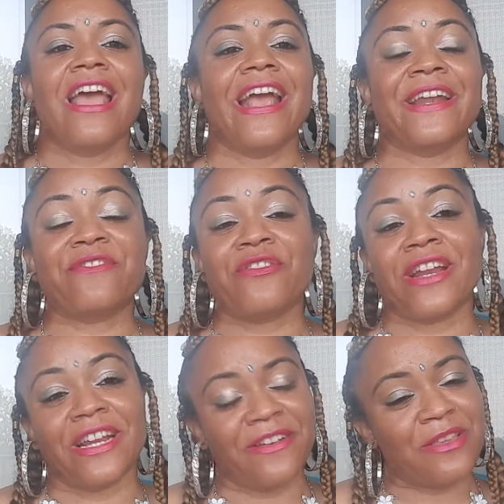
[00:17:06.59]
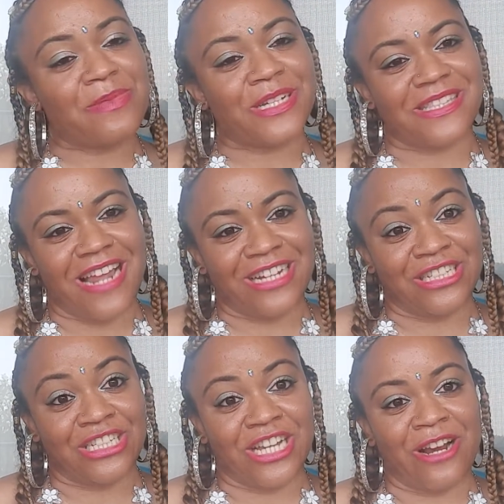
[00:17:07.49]
And if you read any of the books that I
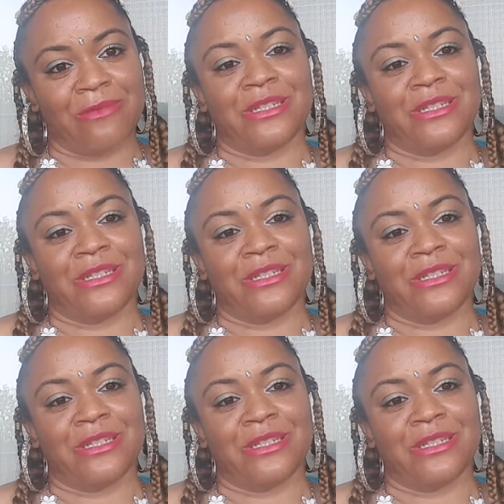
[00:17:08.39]
just shared,